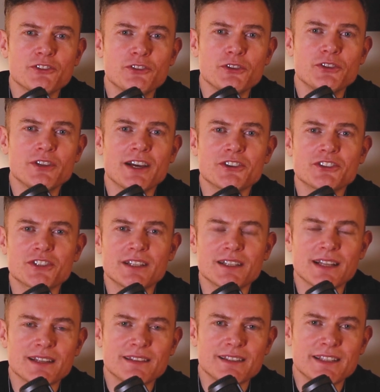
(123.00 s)
in
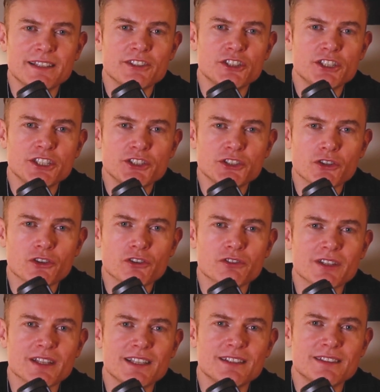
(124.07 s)
2019, G-Shock
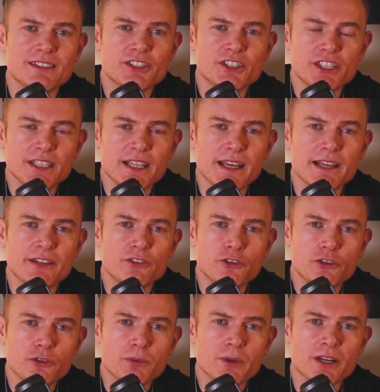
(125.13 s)
released the
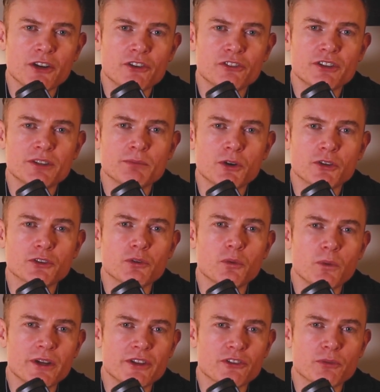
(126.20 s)
GA2100 model,
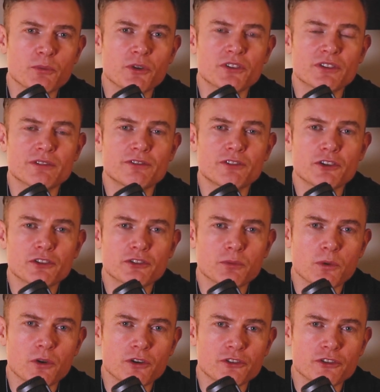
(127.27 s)
which was the first
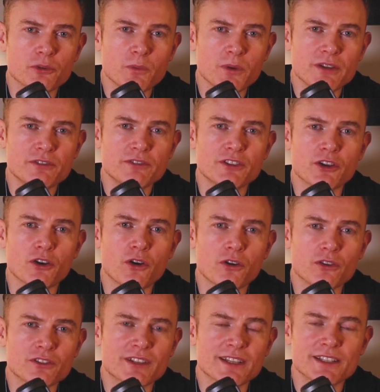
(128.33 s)
watch with the
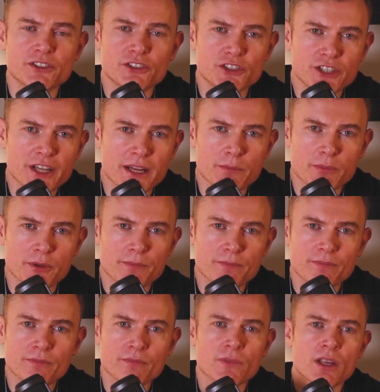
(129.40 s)
octagon shape.
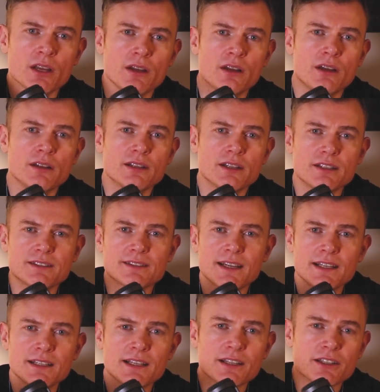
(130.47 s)
The
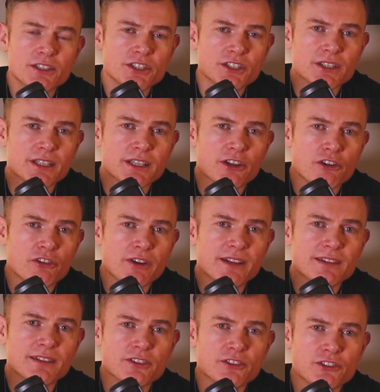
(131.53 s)
design initially
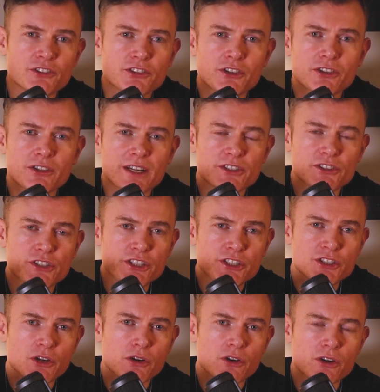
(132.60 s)
created a stir at
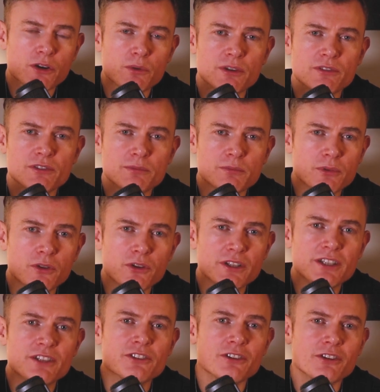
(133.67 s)
G-Shock, with
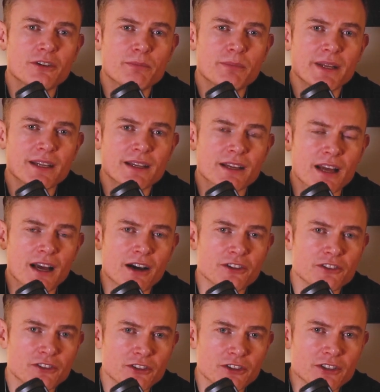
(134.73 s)
employees being
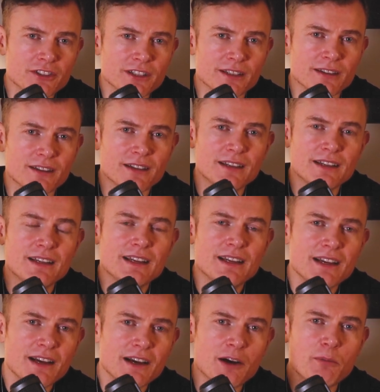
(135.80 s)
uncertain
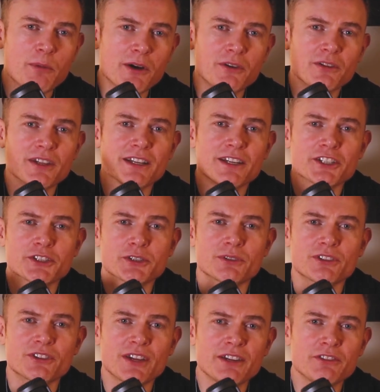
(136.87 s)
about the initial
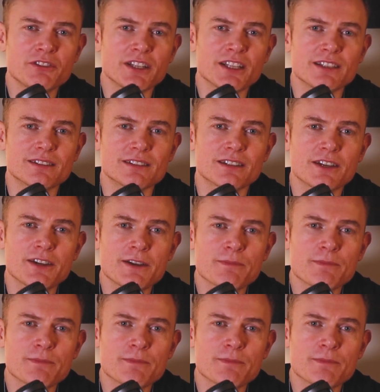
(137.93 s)
design release.